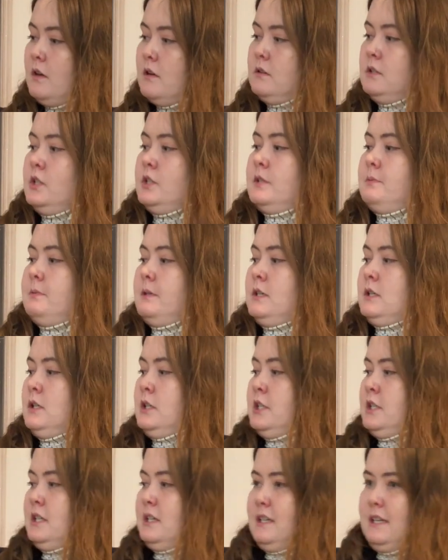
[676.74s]
just because
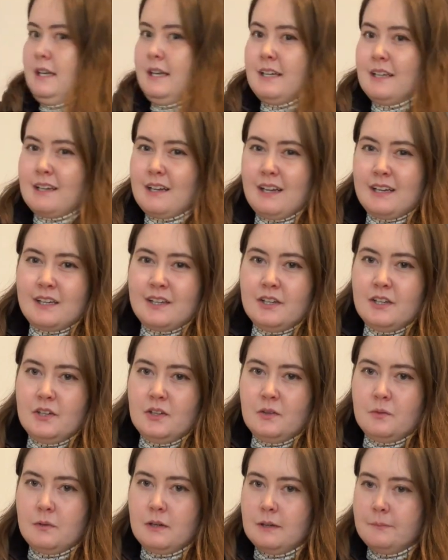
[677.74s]
she needed like a
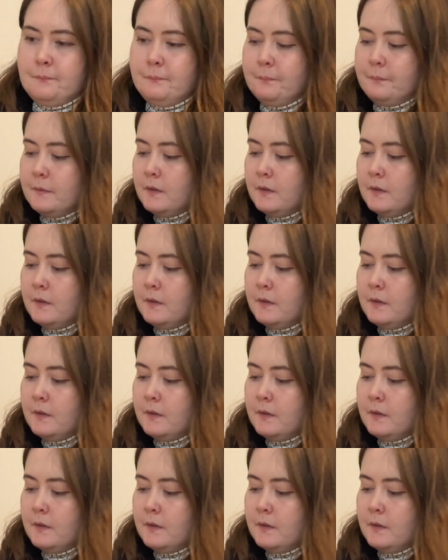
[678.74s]
new one.